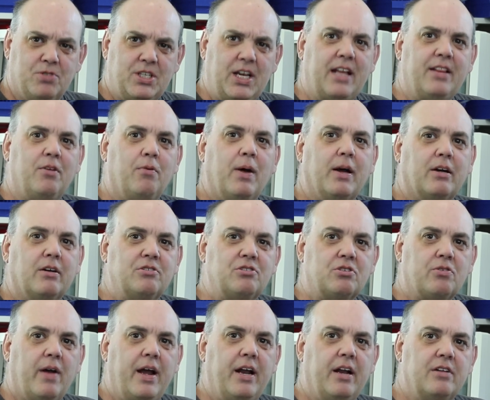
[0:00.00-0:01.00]
setting the record
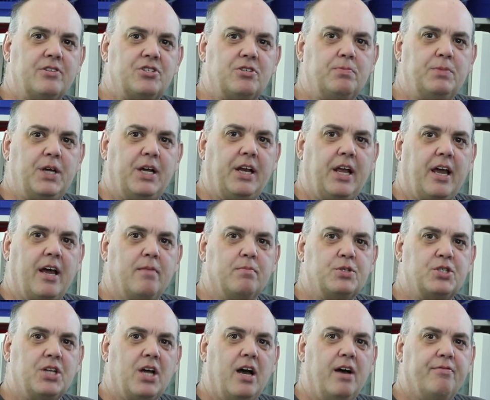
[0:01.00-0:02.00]
straight on some DDM
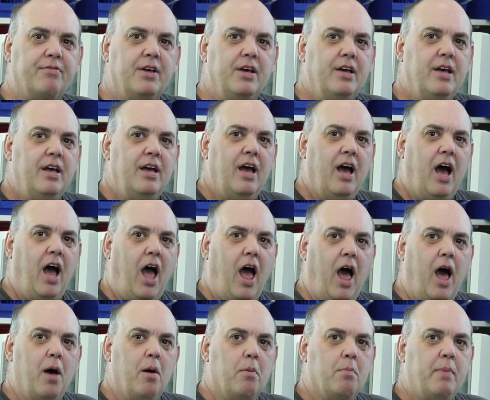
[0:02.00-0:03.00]
stuff,
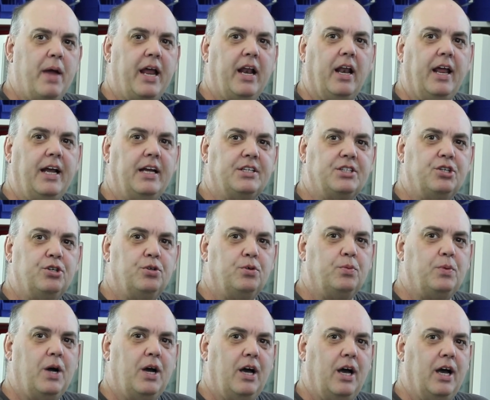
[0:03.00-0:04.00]
mainly
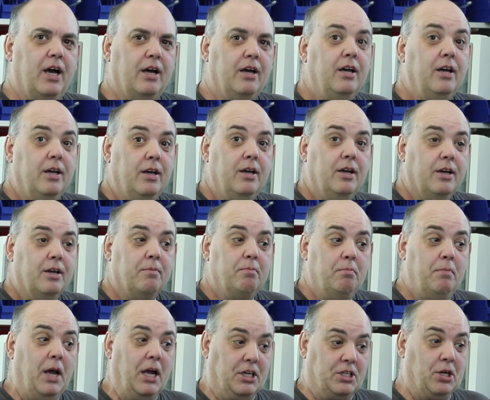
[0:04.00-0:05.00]
to
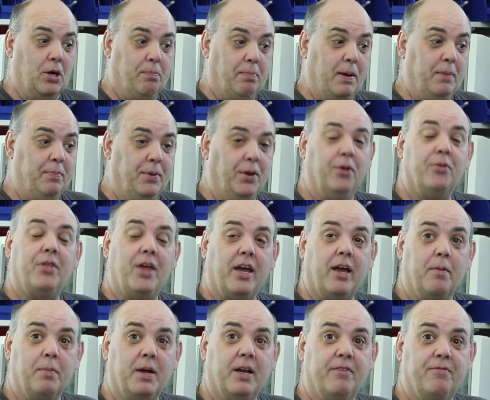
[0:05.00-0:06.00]
make sure people don't think
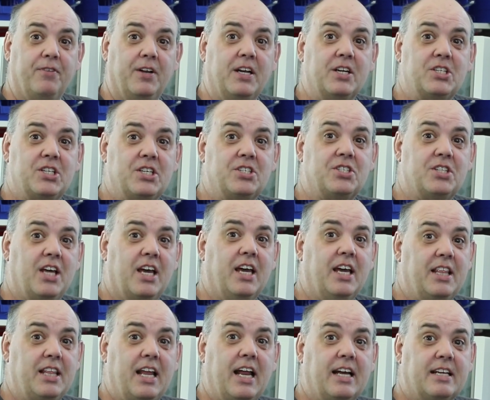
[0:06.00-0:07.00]
I'm going to finish this thing
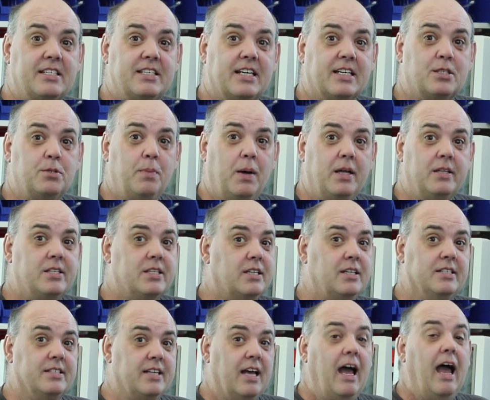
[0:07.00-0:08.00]
in the next 6 months,
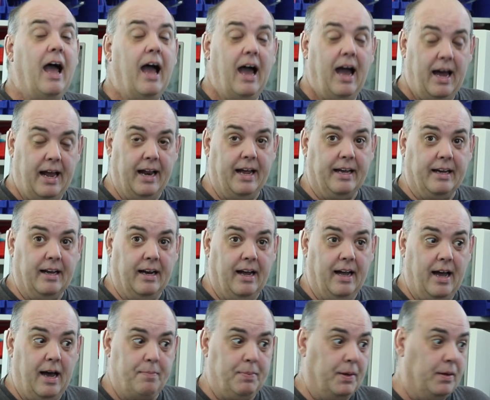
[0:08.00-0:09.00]
because that ain't going to
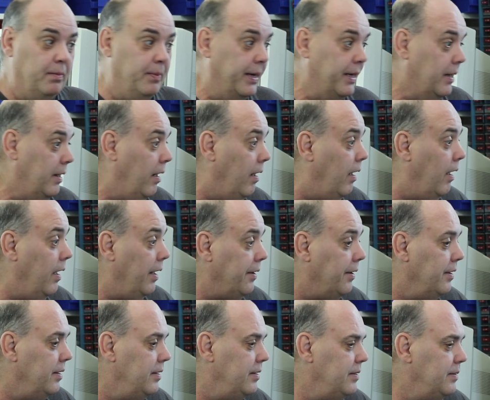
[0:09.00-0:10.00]
happen. Oh my God.
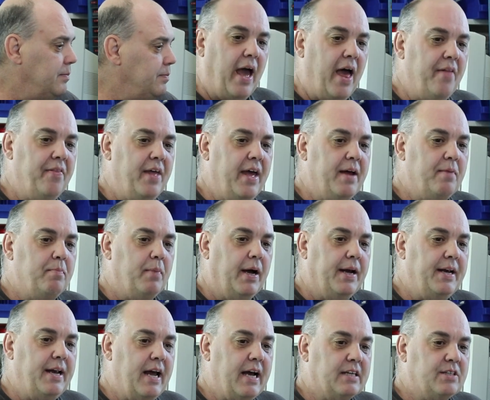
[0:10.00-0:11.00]
And then my
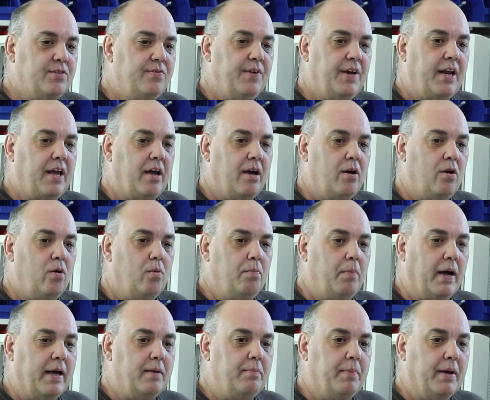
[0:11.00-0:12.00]
next video
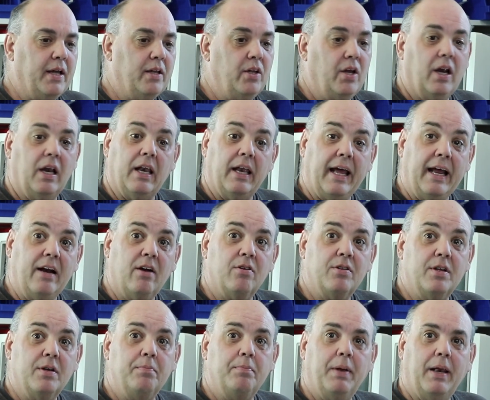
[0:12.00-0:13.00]
might be a little later
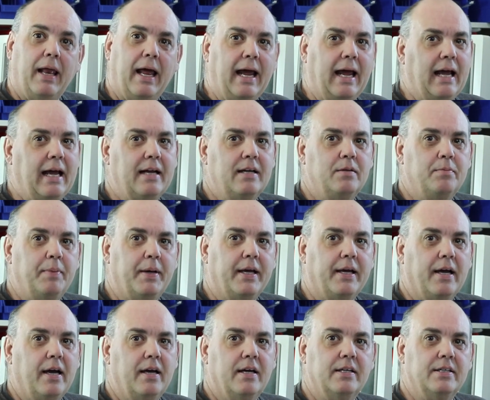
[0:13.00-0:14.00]
than planned
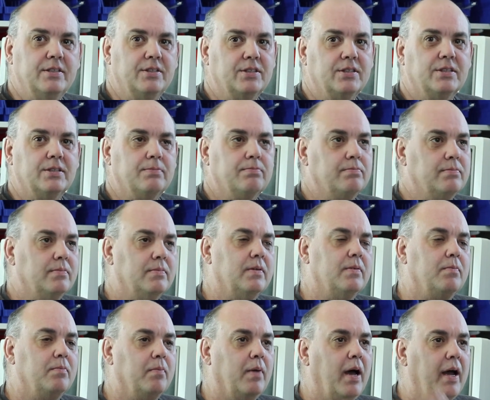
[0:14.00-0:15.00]
because
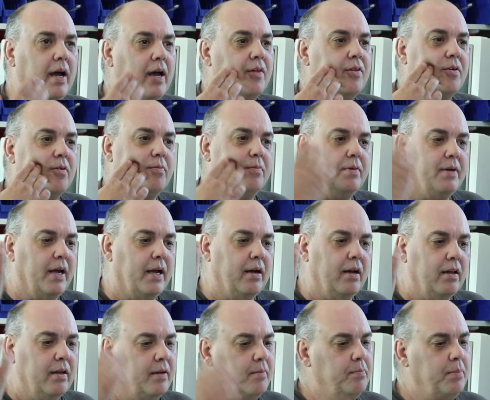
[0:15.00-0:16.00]
my other
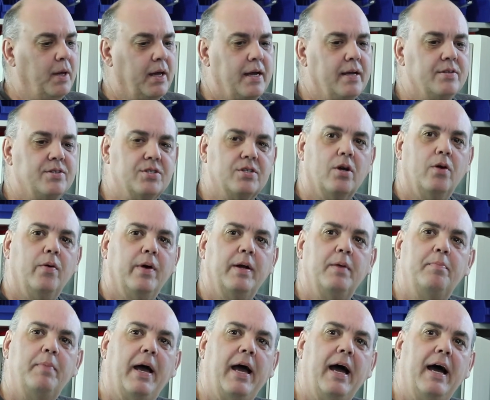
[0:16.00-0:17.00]
dental implant's
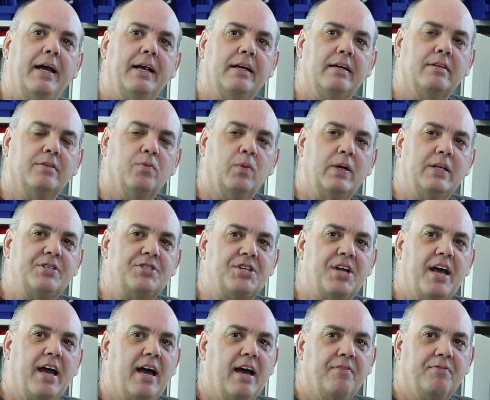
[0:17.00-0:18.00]
going bad, and
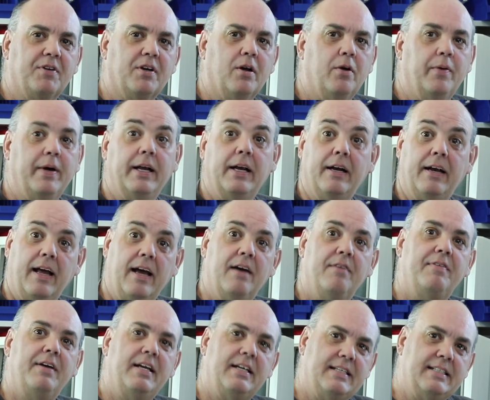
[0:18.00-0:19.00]
Wednesday I have to go in and
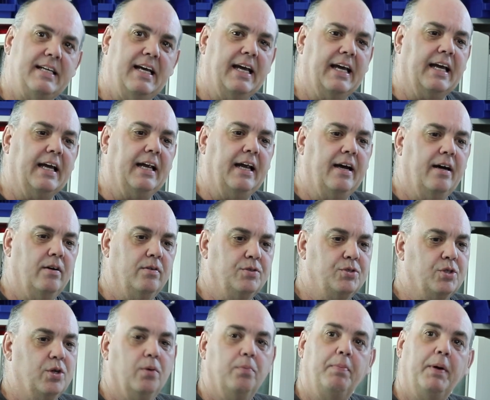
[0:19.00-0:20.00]
have it taken out.
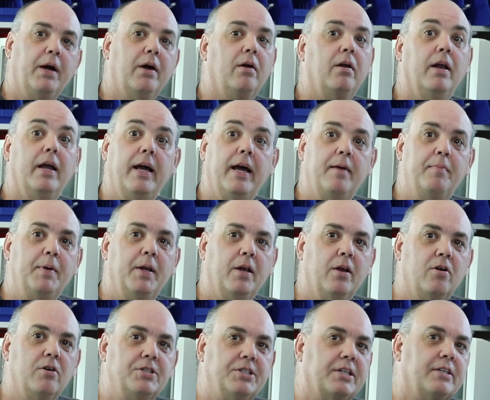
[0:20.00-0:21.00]
So apparently I'm
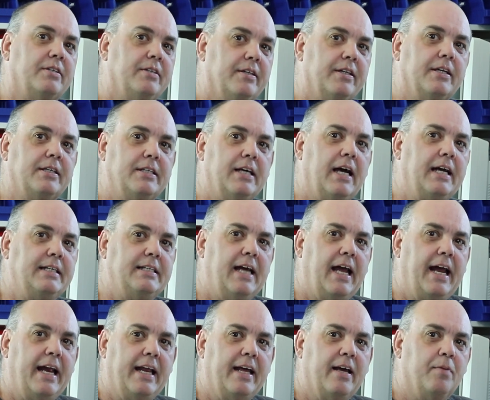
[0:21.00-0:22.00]
allergic to the
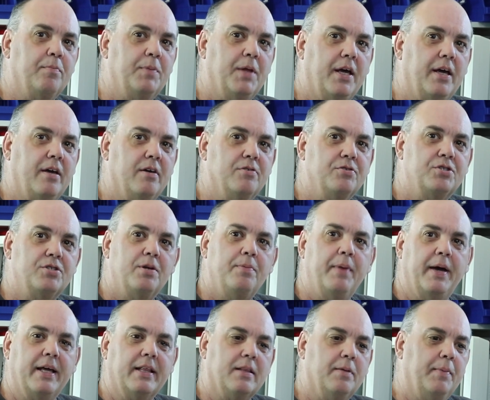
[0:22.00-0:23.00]
titanium they use to
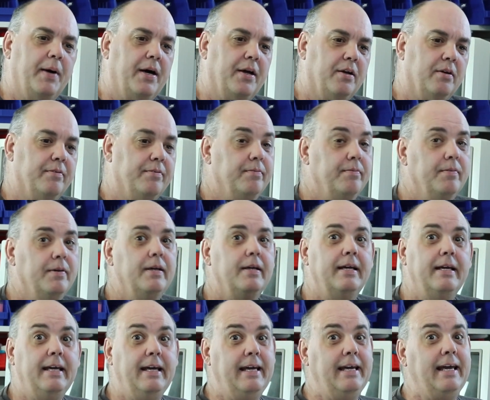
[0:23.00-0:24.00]
make them out of.
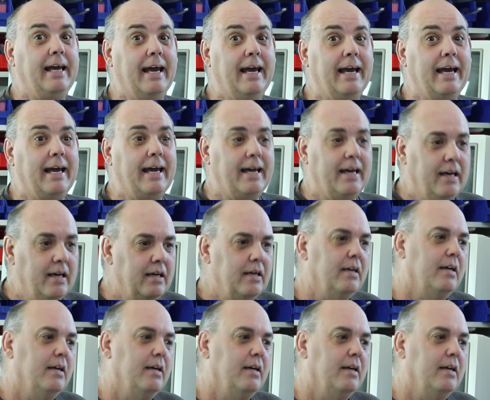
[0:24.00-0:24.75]
Yay.